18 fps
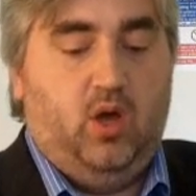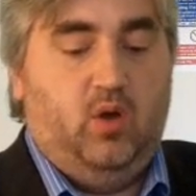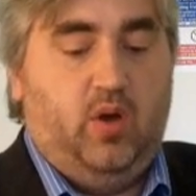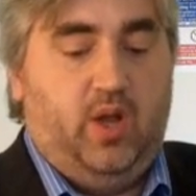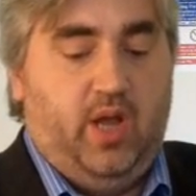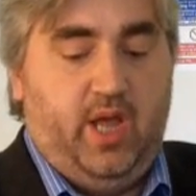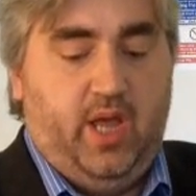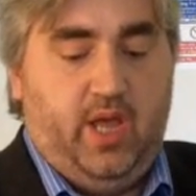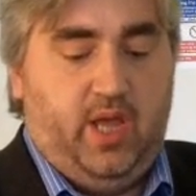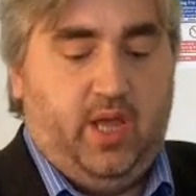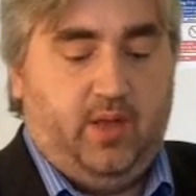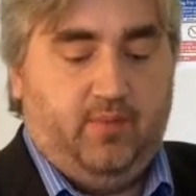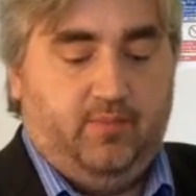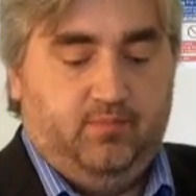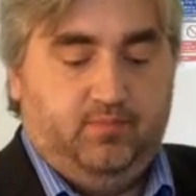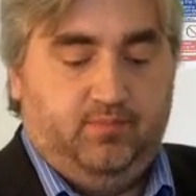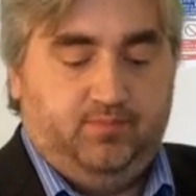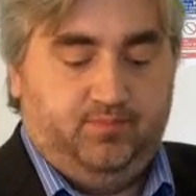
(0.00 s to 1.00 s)
Okay.
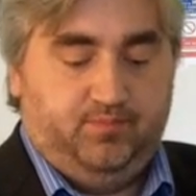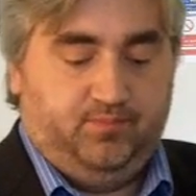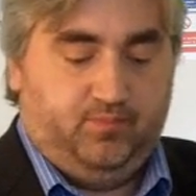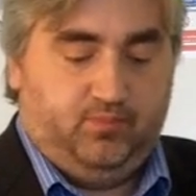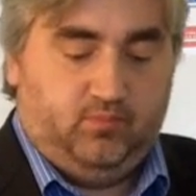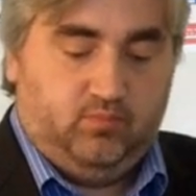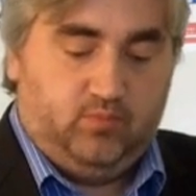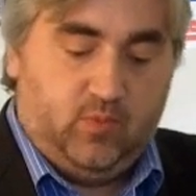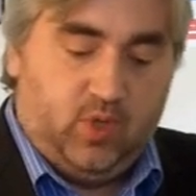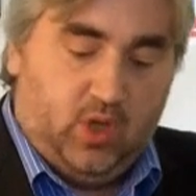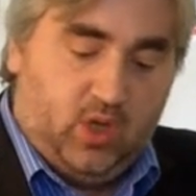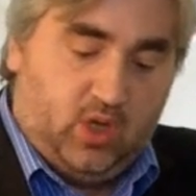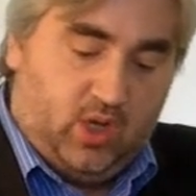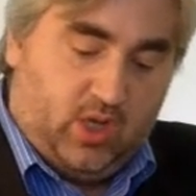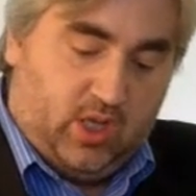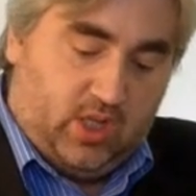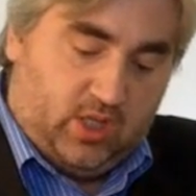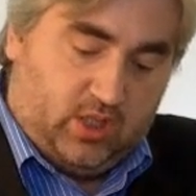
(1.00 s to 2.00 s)

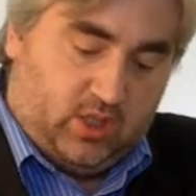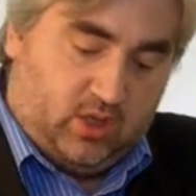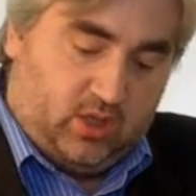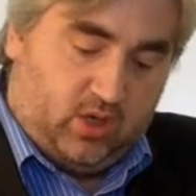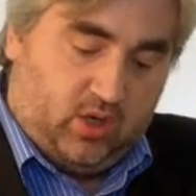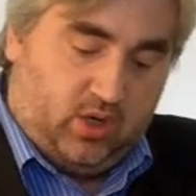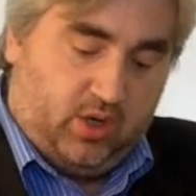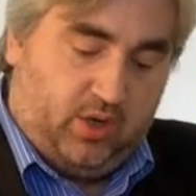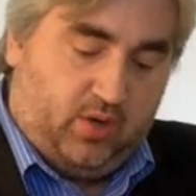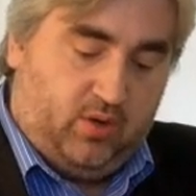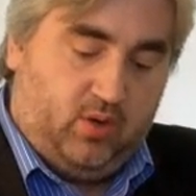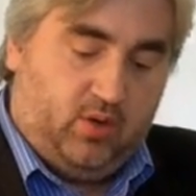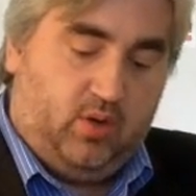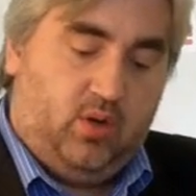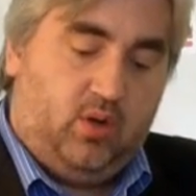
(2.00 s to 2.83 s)
No, that's not going in.